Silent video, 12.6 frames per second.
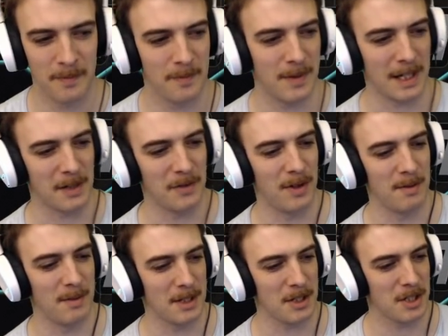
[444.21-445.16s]
Thank you very
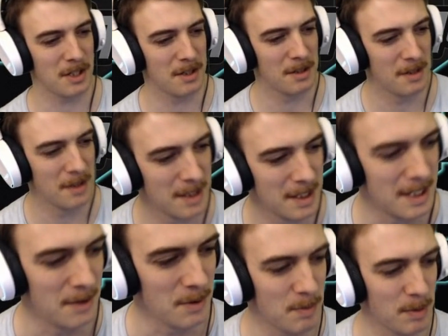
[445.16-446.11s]
much. It
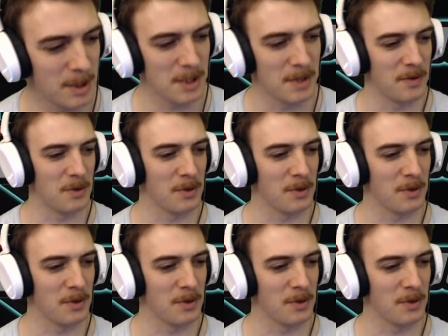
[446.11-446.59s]
was because of you